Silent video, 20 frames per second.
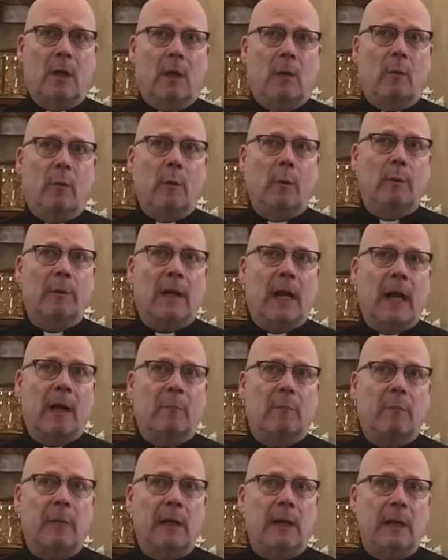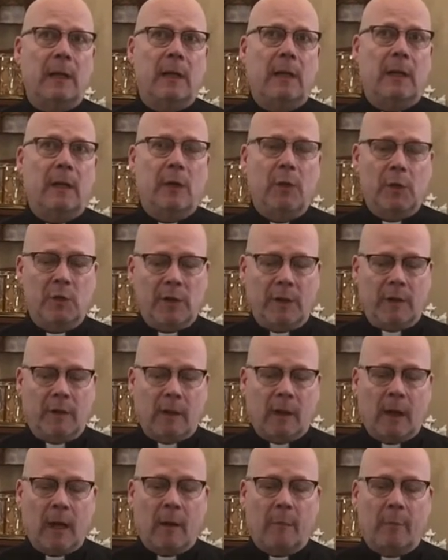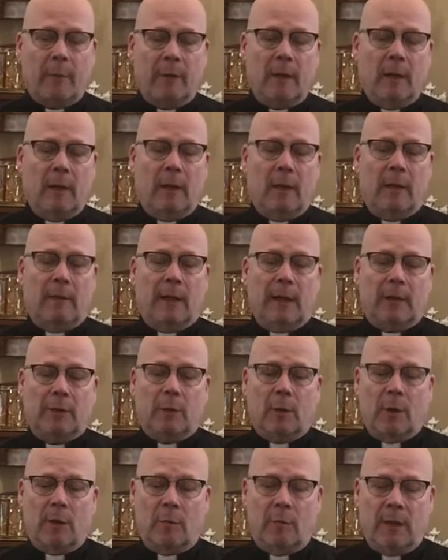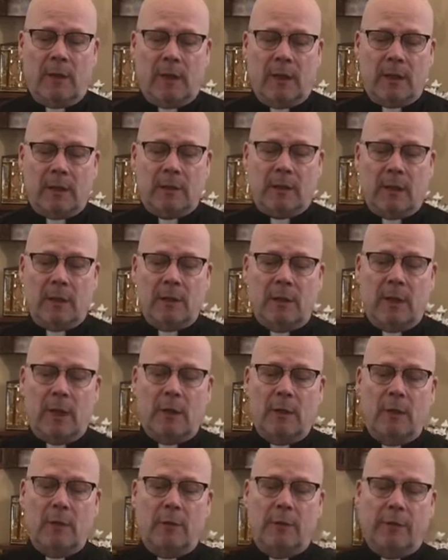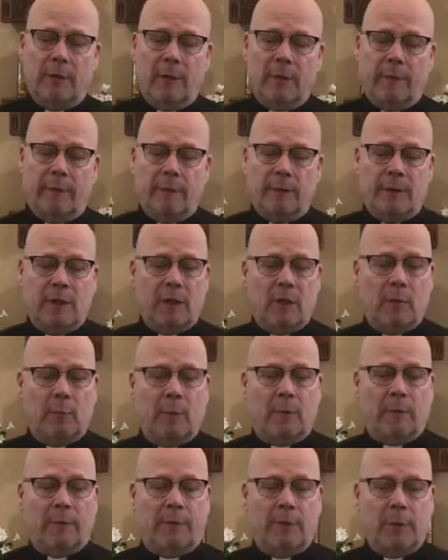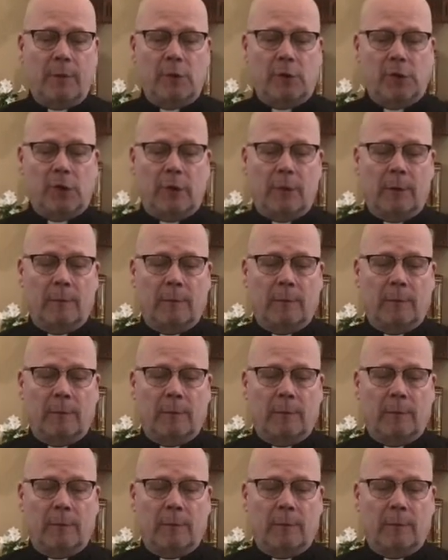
We will not be using the cup. That's going to be discontinued for the foreseeable future.